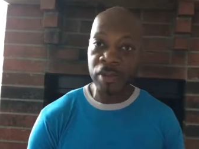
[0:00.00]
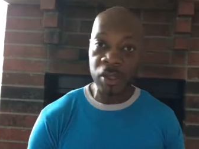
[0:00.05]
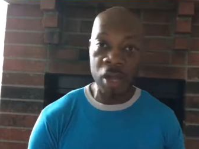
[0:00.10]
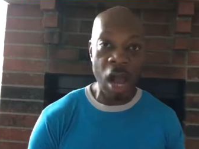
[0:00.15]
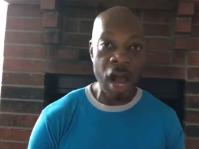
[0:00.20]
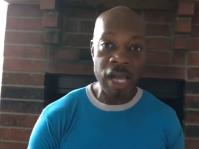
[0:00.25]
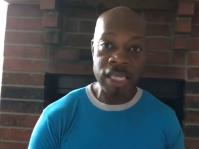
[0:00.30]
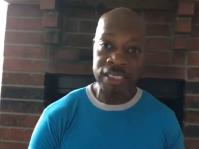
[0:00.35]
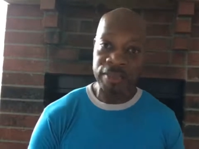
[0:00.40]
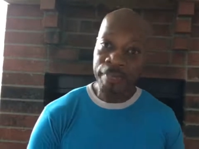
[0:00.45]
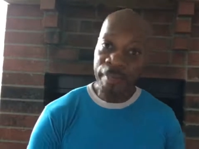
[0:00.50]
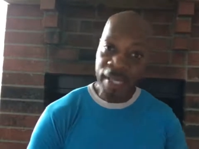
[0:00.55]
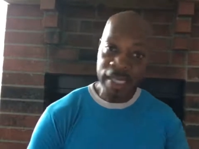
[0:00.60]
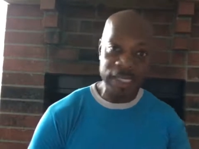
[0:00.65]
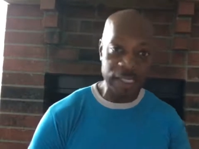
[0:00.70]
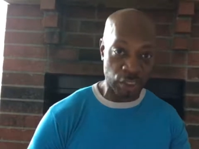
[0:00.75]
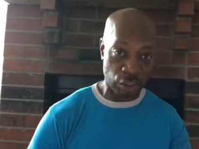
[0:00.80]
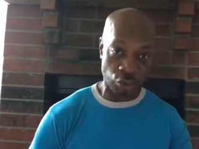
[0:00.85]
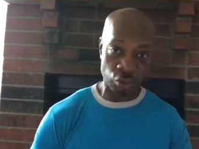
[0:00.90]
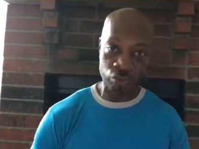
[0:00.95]
caused me
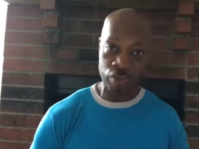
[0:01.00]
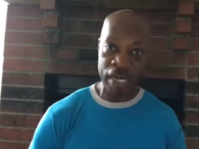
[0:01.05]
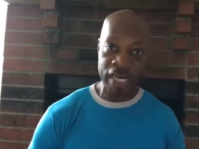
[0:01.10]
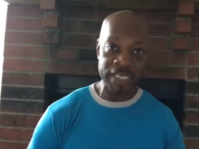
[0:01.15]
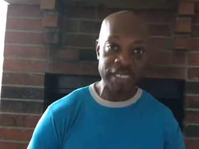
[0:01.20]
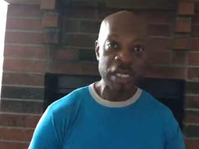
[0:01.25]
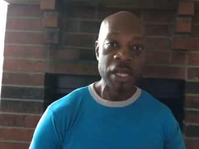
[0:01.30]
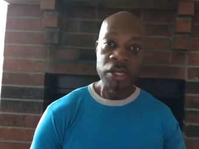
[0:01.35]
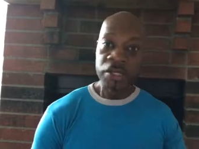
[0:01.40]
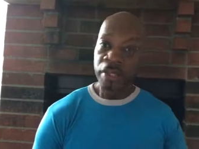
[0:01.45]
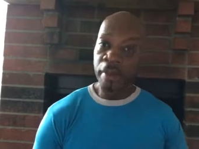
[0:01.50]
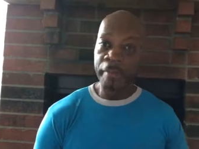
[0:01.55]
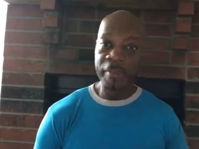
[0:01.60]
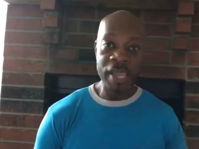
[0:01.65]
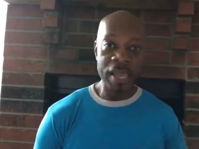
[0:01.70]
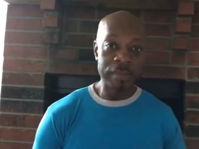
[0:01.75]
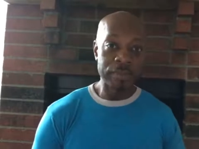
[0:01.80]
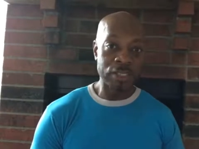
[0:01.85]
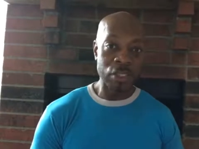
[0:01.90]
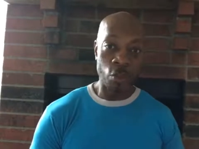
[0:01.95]
the stretch to
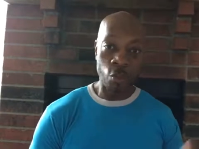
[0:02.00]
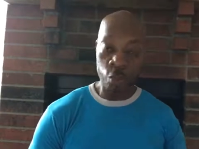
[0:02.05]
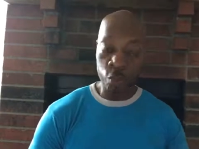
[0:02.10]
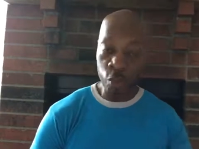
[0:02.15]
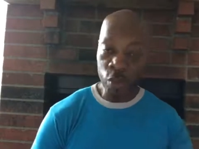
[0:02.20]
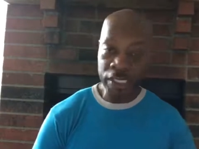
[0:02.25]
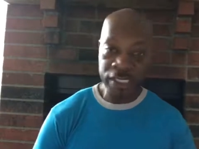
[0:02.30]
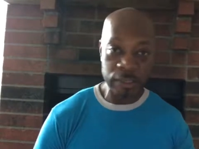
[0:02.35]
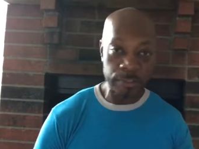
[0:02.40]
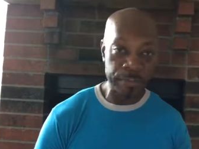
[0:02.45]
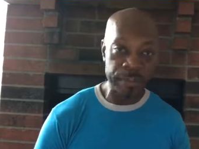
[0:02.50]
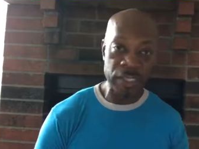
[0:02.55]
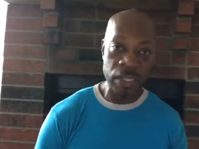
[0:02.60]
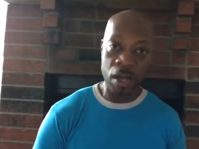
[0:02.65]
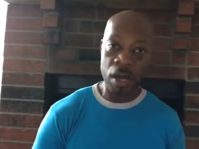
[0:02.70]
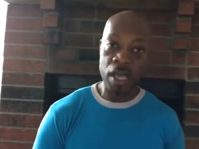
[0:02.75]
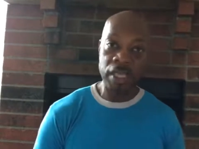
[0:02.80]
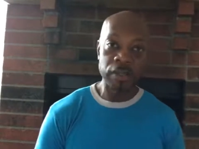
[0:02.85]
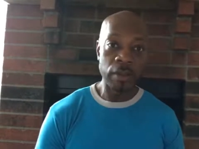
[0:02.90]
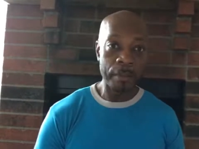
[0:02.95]
be able to reach
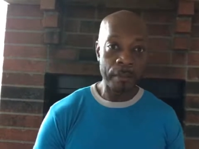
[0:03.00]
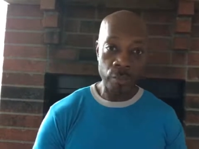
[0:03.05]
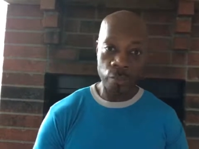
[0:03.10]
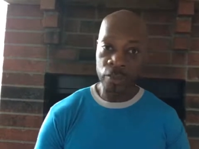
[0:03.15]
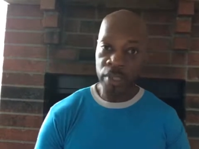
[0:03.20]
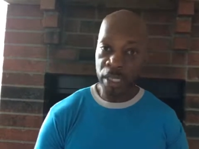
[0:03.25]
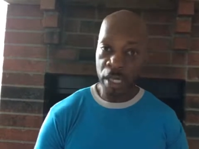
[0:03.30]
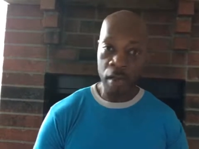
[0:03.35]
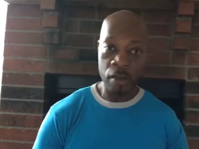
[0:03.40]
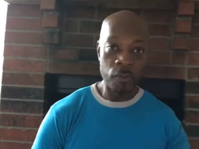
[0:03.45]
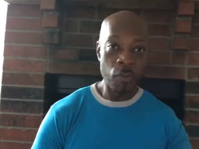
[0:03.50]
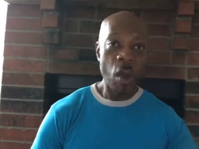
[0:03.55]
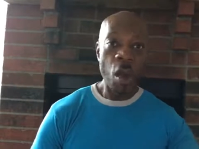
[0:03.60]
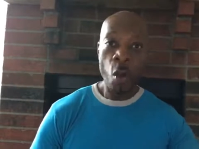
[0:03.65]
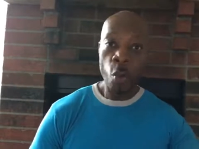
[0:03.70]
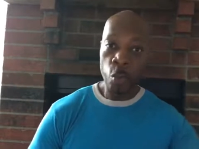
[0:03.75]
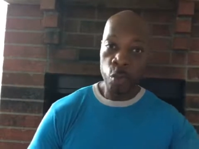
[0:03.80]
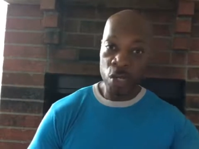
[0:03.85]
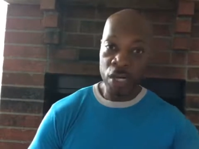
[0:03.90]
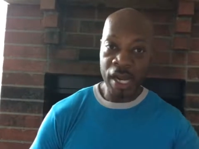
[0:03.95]
beyond the point of
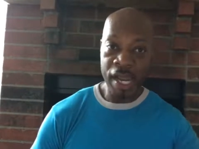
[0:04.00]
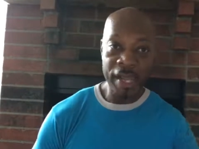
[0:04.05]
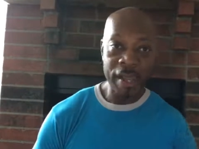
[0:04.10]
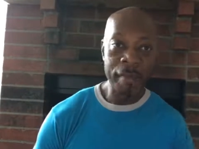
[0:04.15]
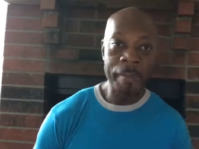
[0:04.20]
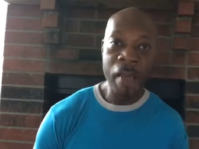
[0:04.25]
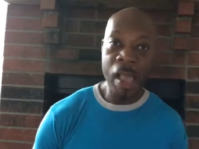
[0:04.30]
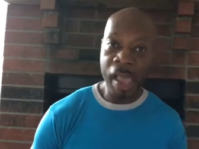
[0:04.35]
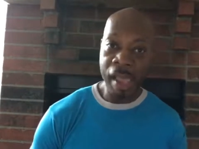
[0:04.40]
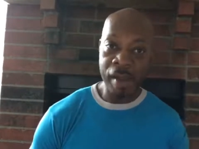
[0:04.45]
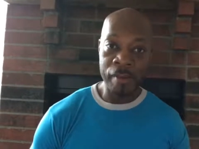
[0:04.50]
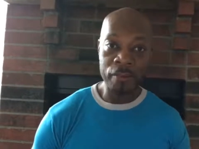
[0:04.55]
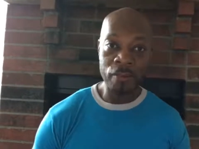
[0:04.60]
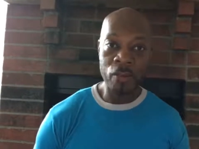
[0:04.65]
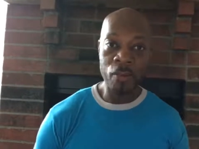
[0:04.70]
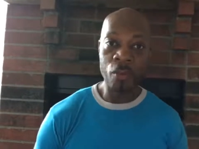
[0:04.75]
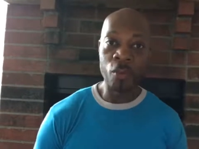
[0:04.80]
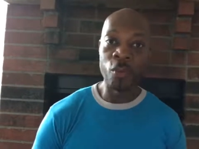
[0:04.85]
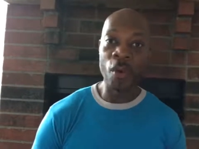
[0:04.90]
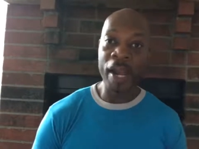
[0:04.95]
where I am, am
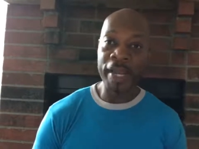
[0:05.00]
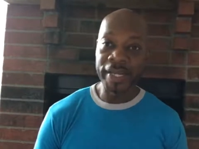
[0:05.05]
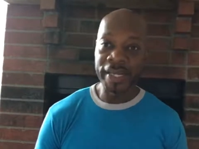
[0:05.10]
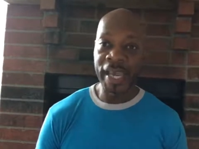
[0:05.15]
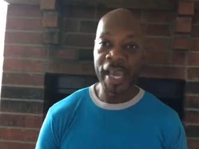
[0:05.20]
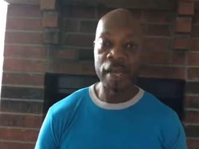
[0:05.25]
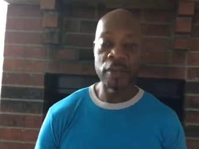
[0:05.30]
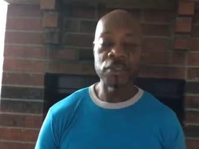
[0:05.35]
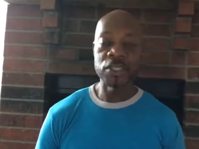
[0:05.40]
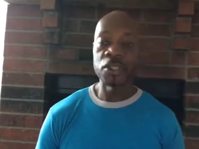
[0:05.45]
right now.